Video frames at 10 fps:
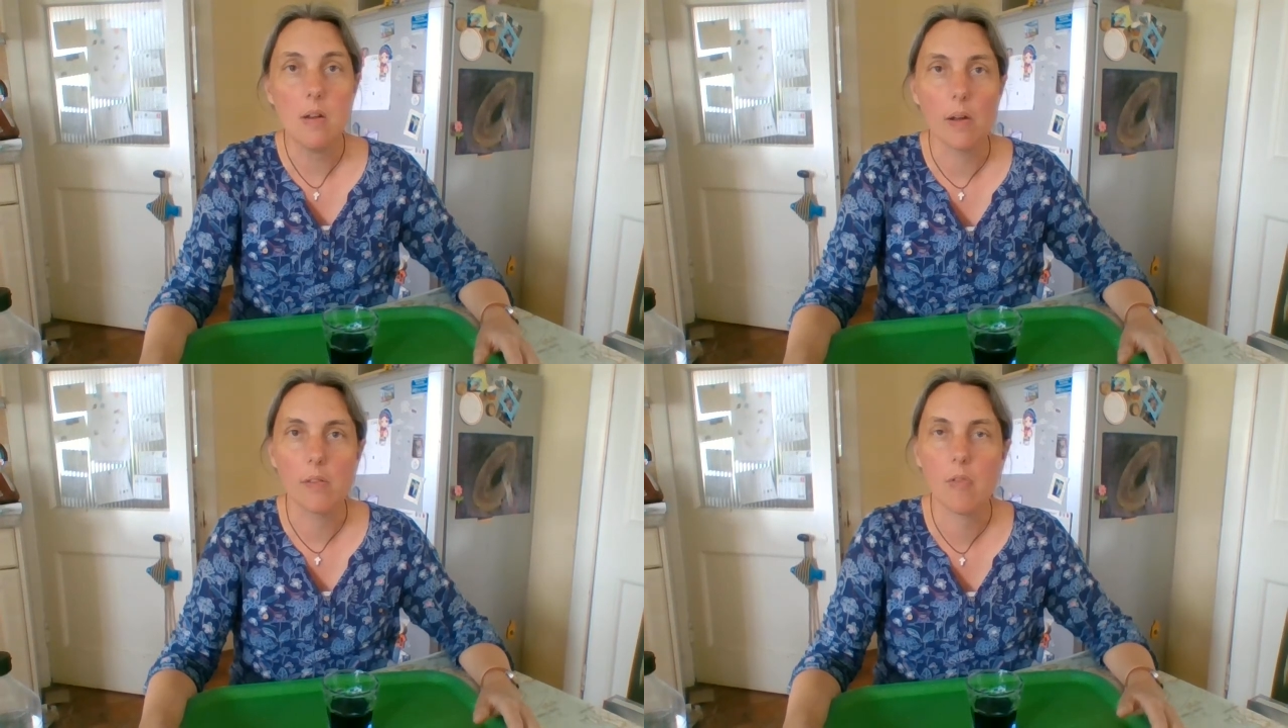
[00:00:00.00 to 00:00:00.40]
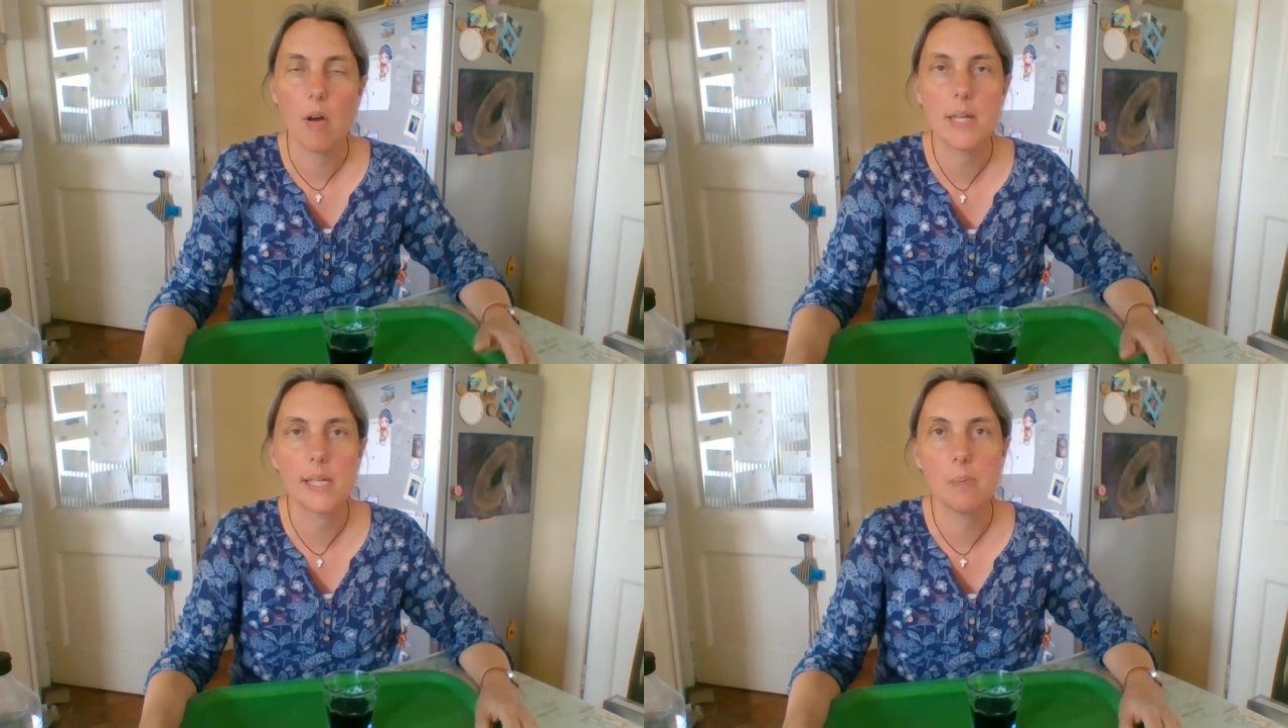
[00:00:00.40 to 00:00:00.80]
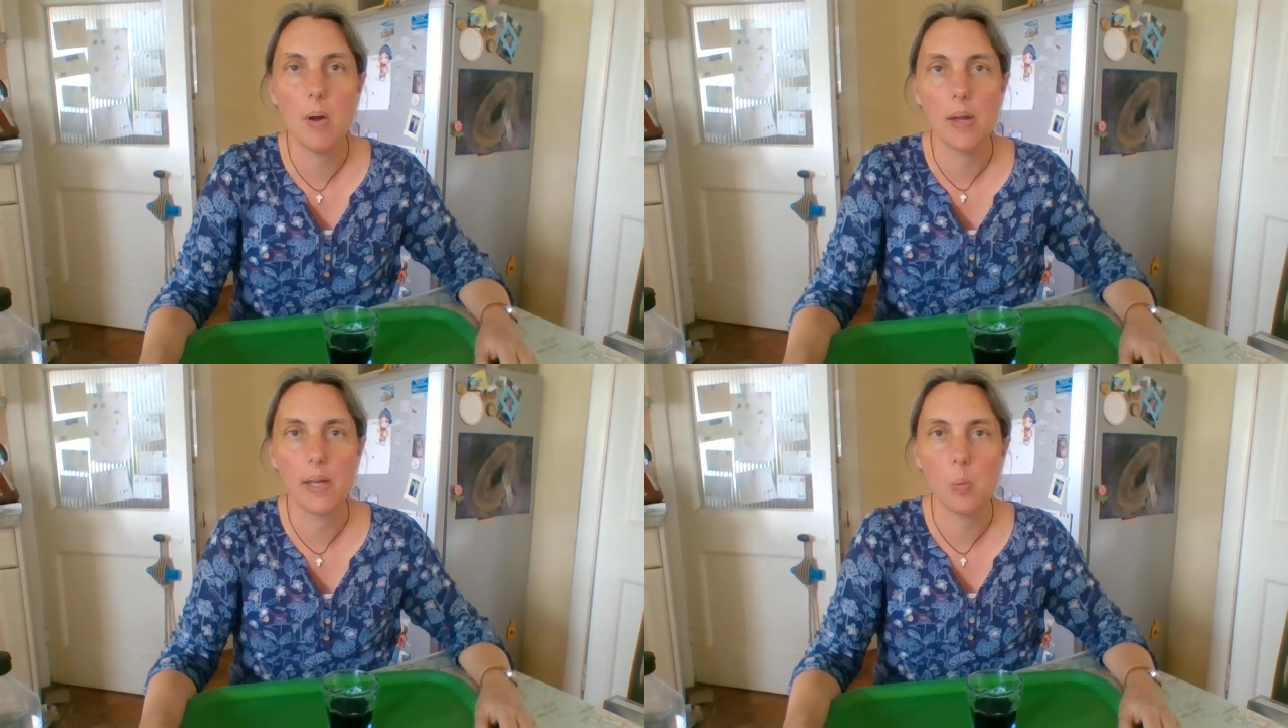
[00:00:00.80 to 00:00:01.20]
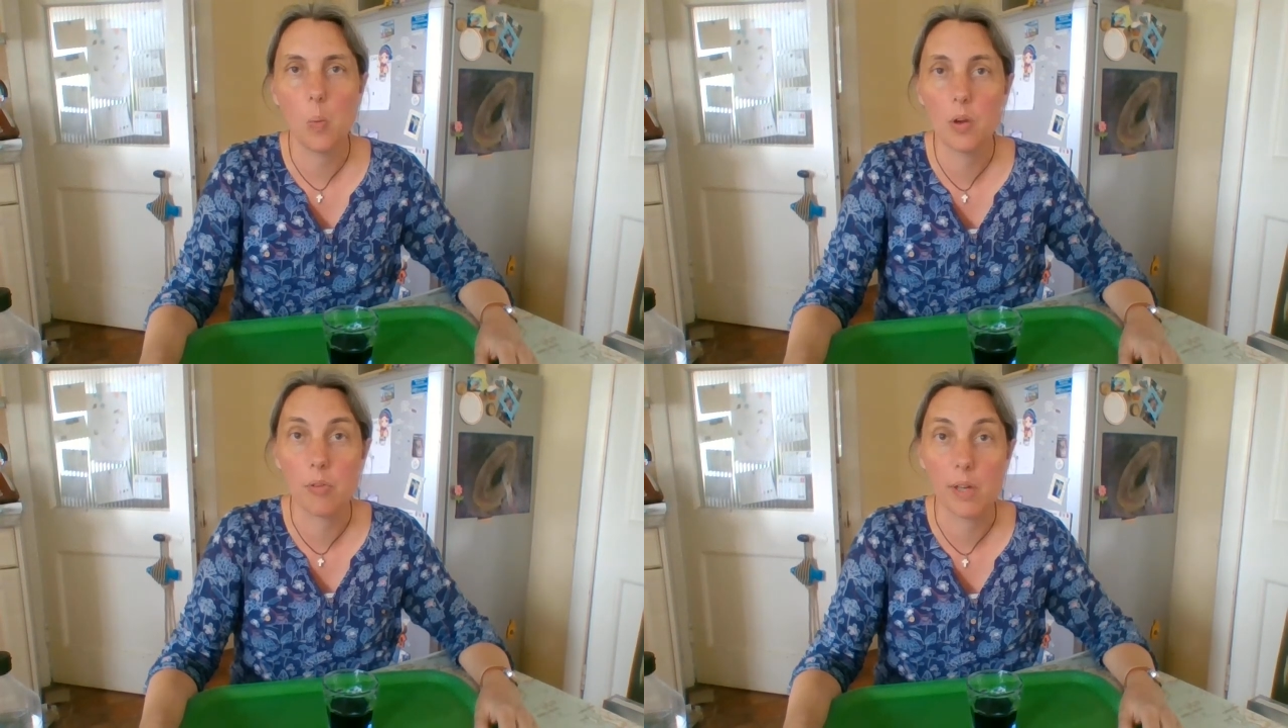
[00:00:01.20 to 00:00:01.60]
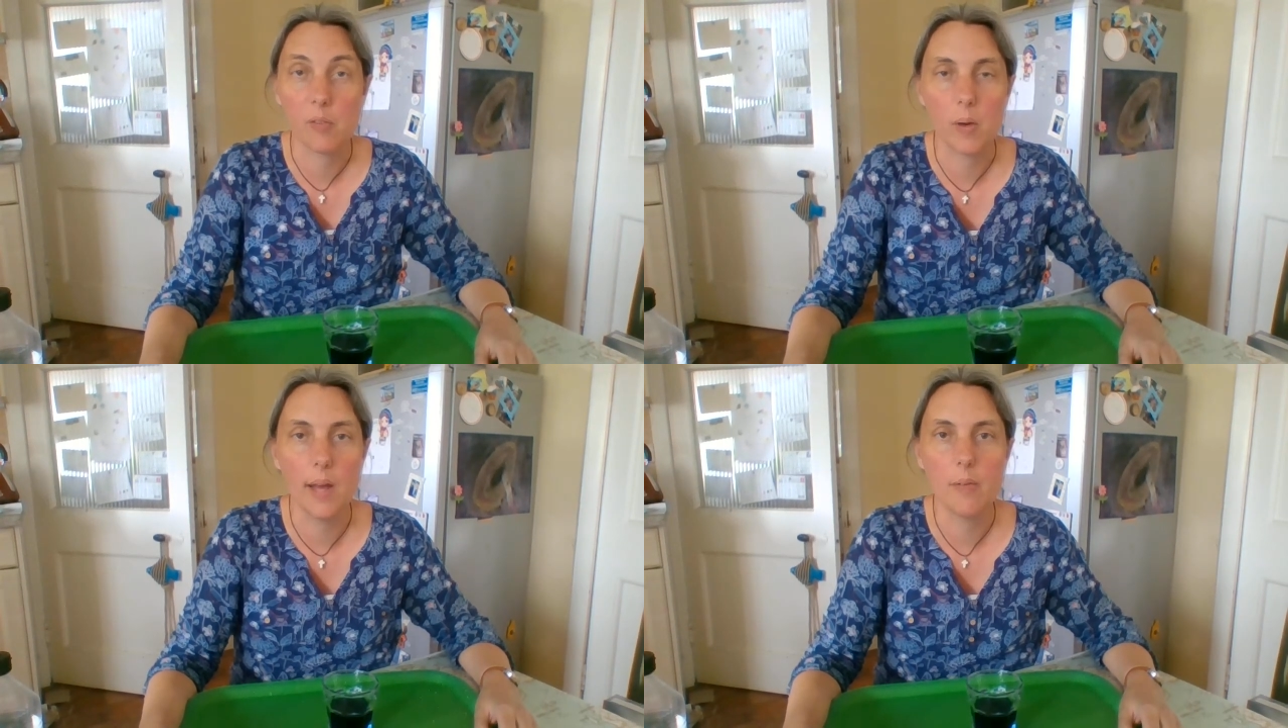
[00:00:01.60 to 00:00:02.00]
like riding a bike, and wondering if
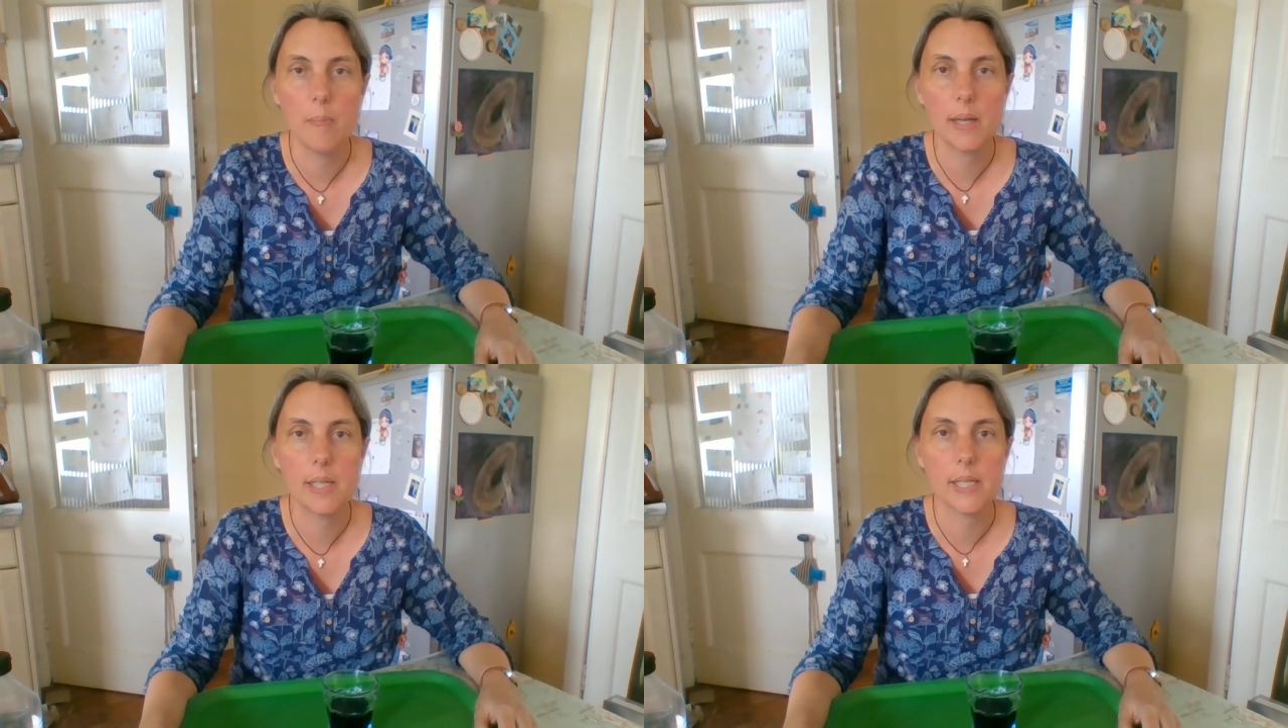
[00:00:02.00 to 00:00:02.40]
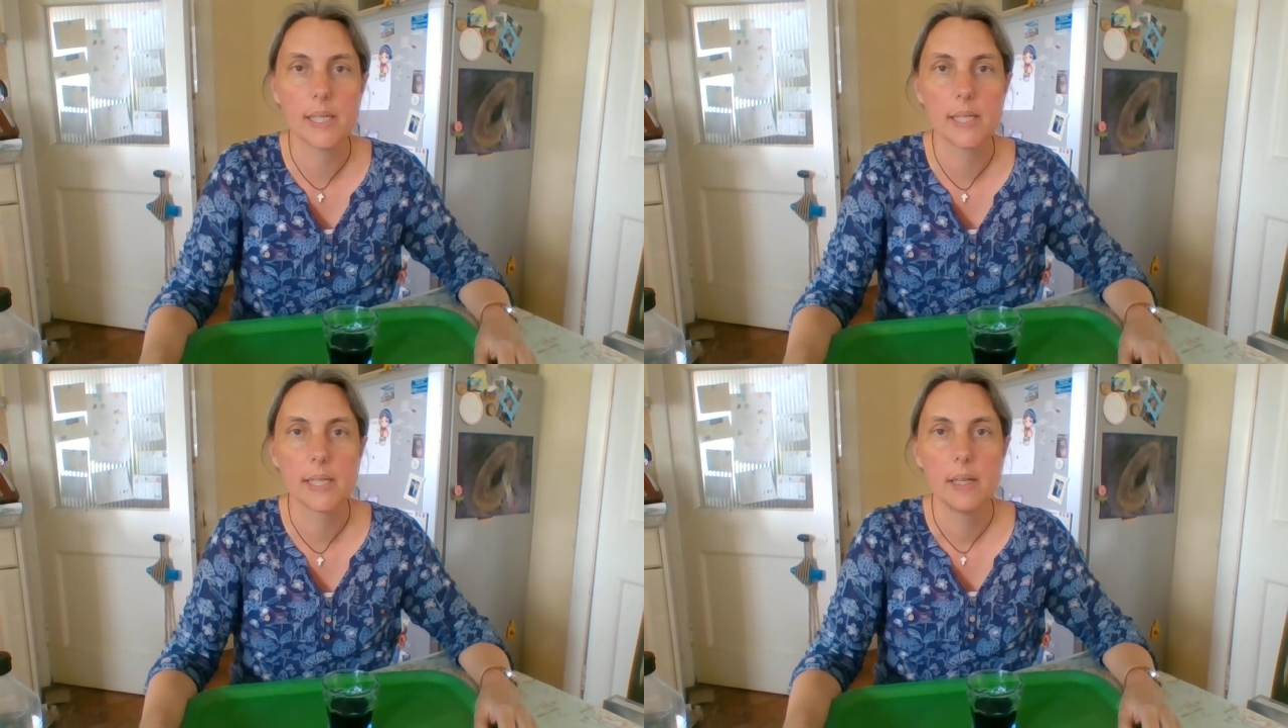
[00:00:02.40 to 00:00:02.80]
we'll ever manage it.